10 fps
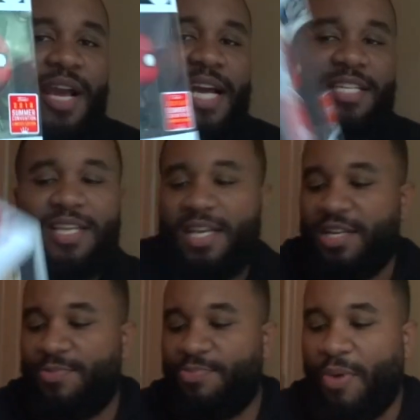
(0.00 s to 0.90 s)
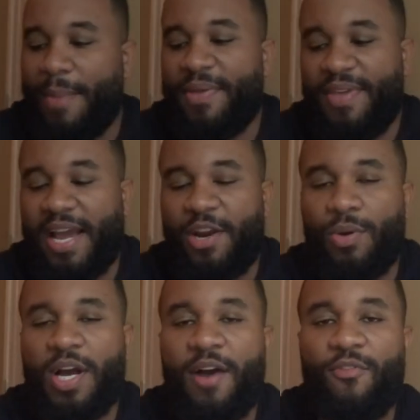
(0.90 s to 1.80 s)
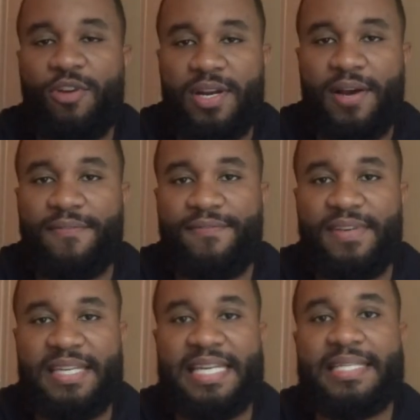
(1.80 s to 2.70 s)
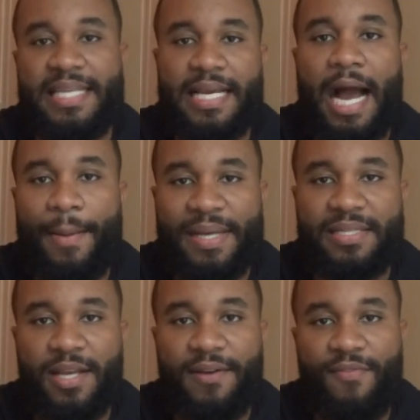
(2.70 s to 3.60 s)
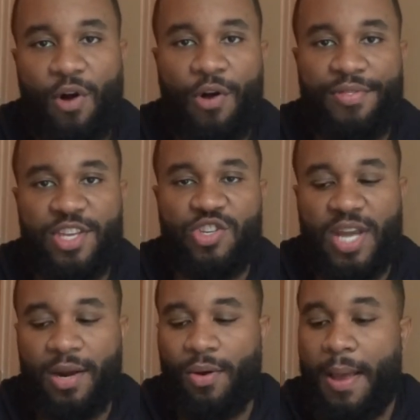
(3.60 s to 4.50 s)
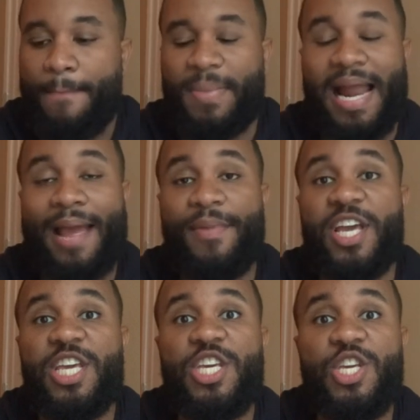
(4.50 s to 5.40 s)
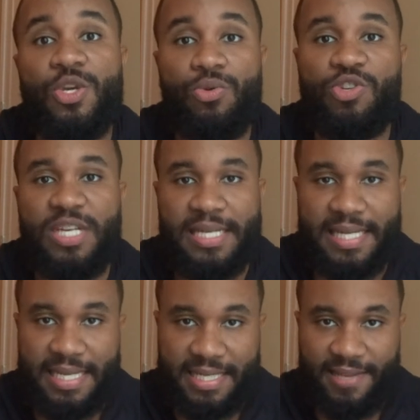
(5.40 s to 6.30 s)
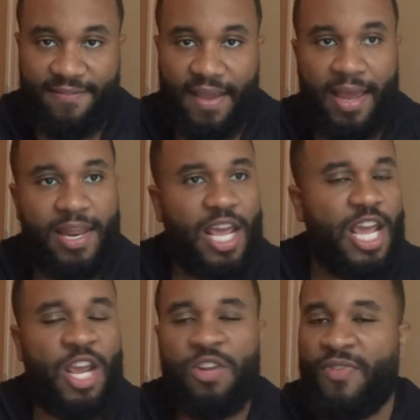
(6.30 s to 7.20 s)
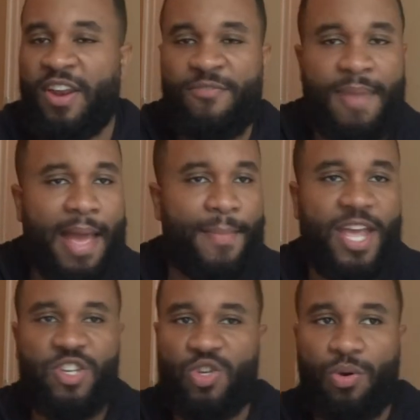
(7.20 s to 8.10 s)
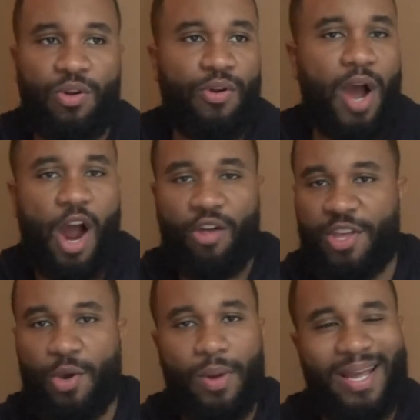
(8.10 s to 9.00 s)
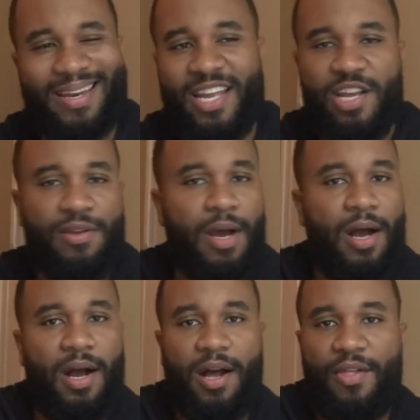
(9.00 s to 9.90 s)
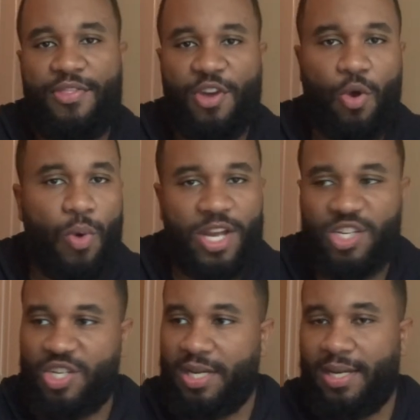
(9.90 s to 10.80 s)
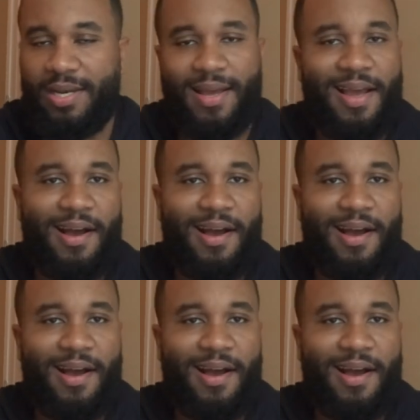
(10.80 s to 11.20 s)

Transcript: guys probably think I don't cover enough DC comic stuff on this channel, but I am a huge DC fan. Huge fan of Batman, Joker, Harley Quinn, The Question,